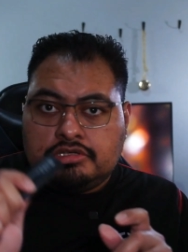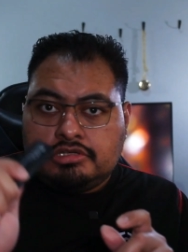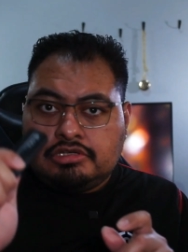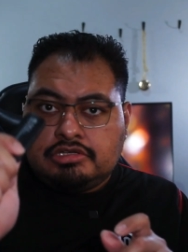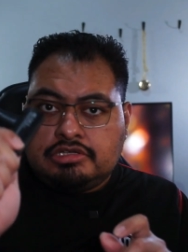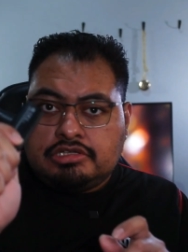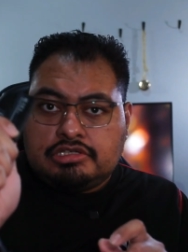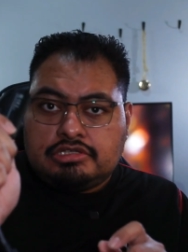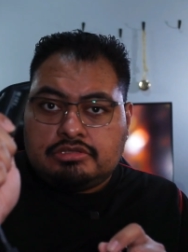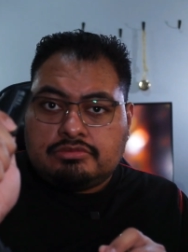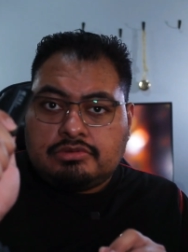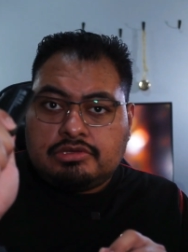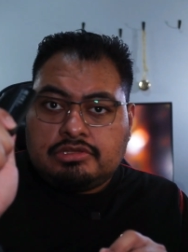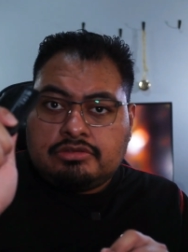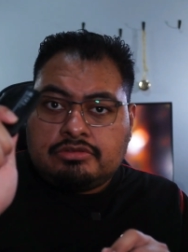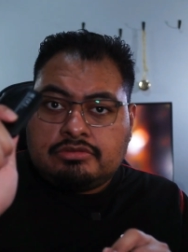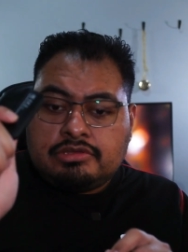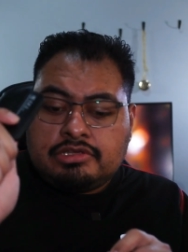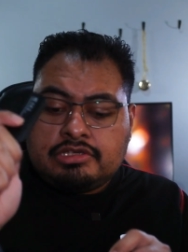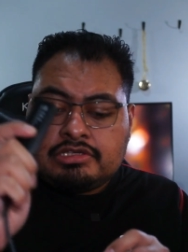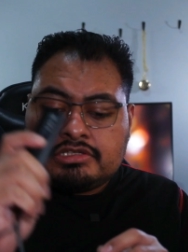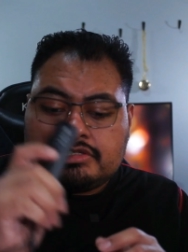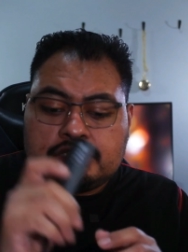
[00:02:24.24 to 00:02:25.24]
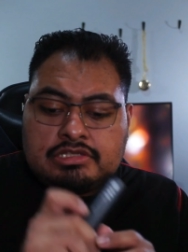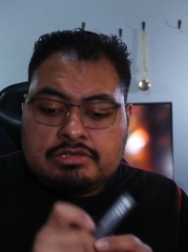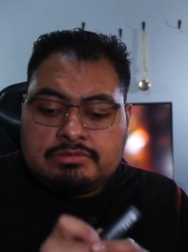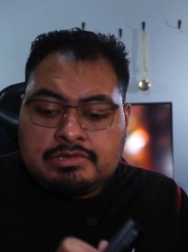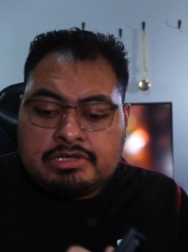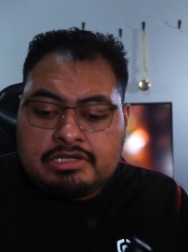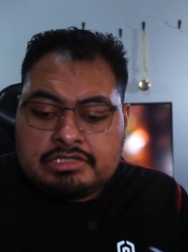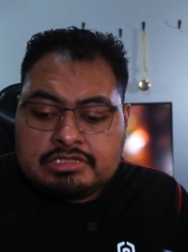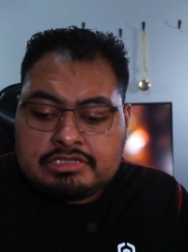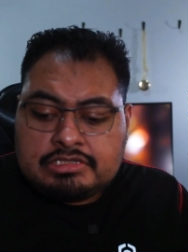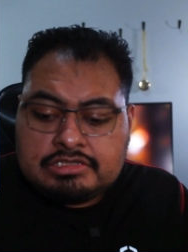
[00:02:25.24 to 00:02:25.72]
It's one of these
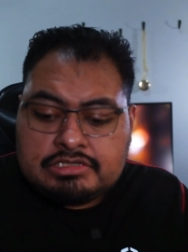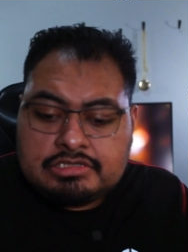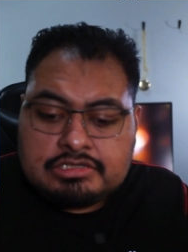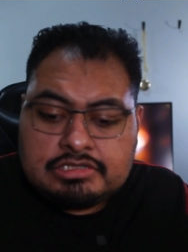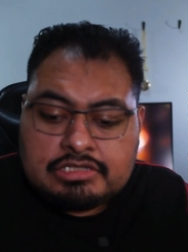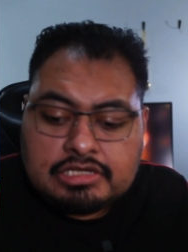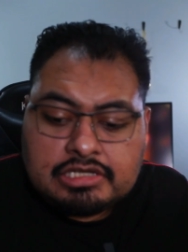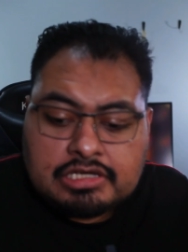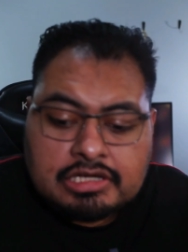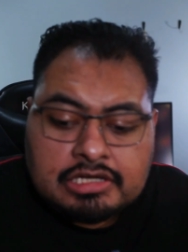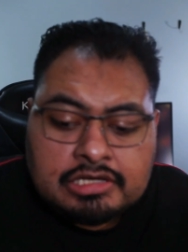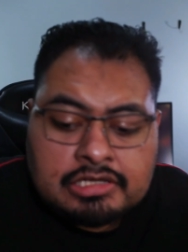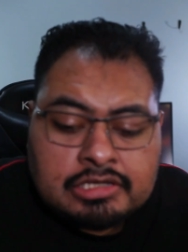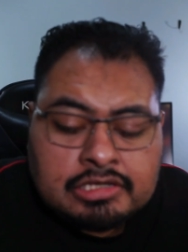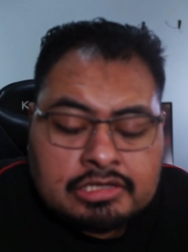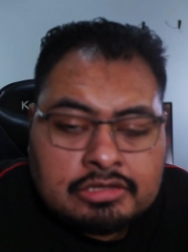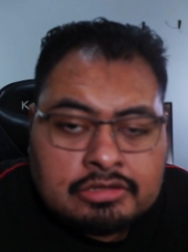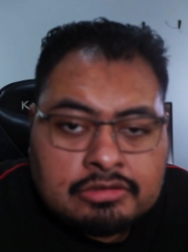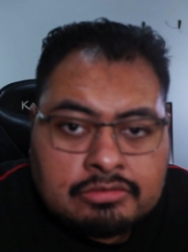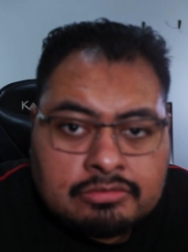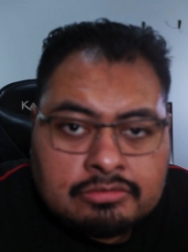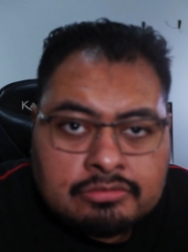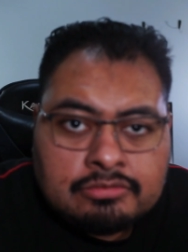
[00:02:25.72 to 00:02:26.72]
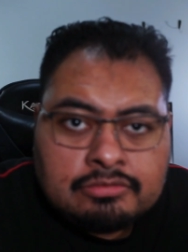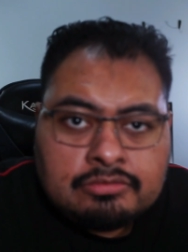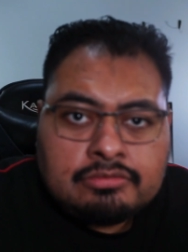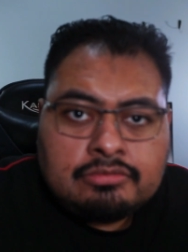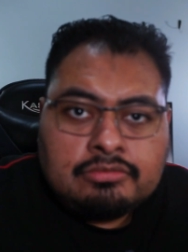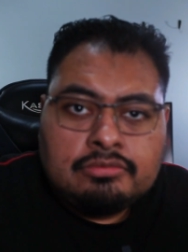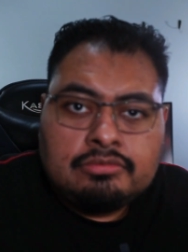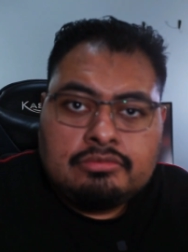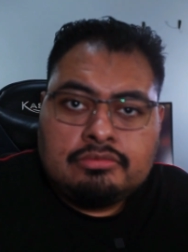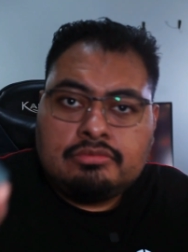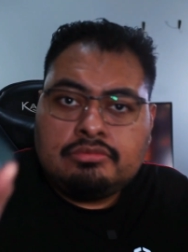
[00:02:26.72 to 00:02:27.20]
devices. I got two
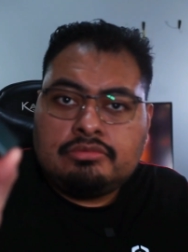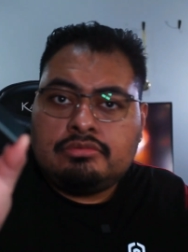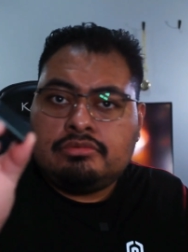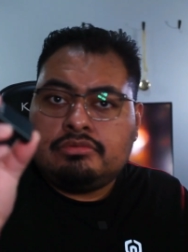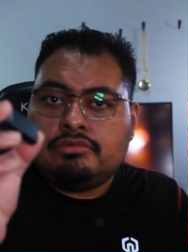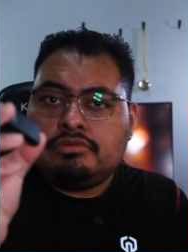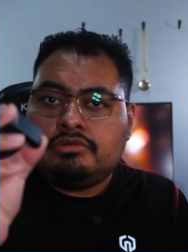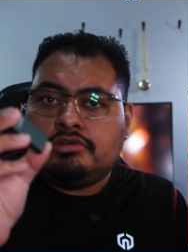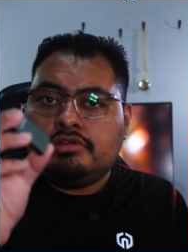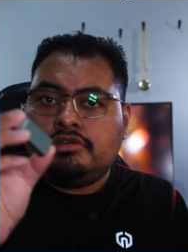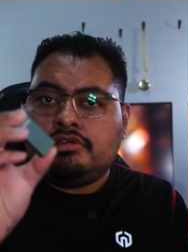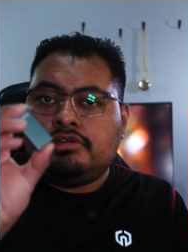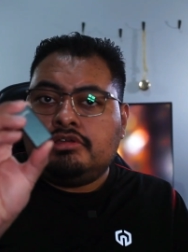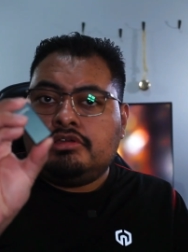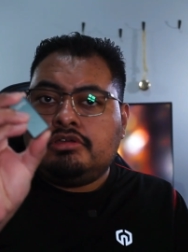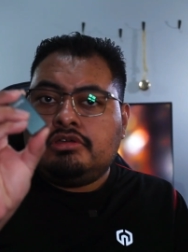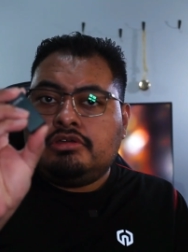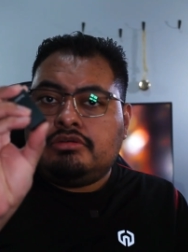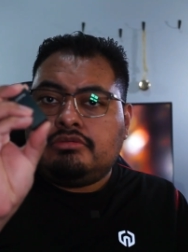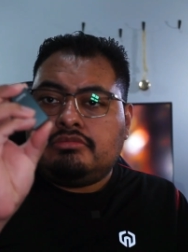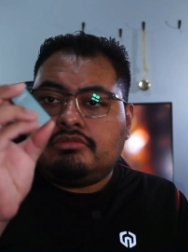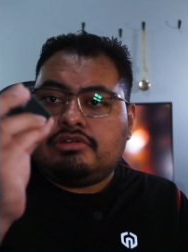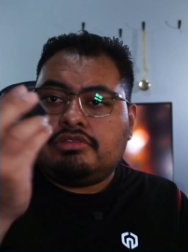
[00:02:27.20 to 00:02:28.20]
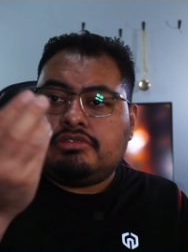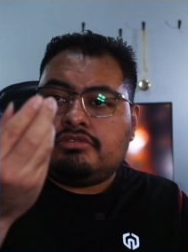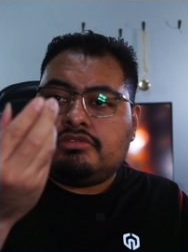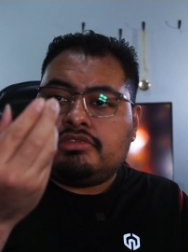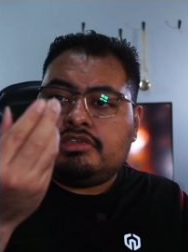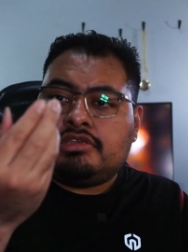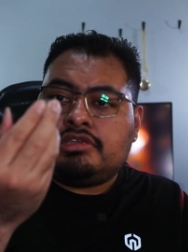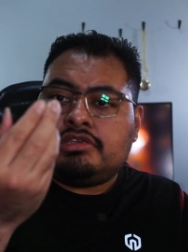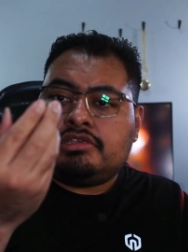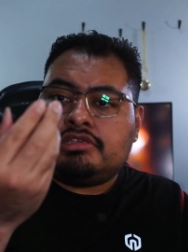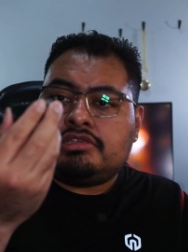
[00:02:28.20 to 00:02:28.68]
one of
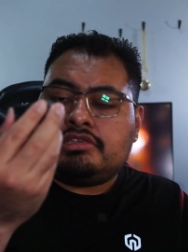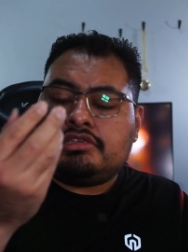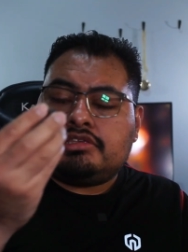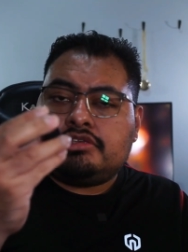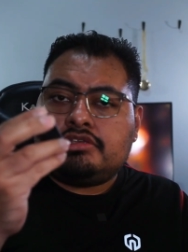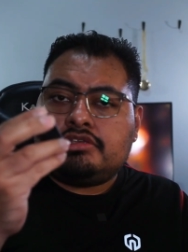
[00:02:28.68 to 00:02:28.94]
these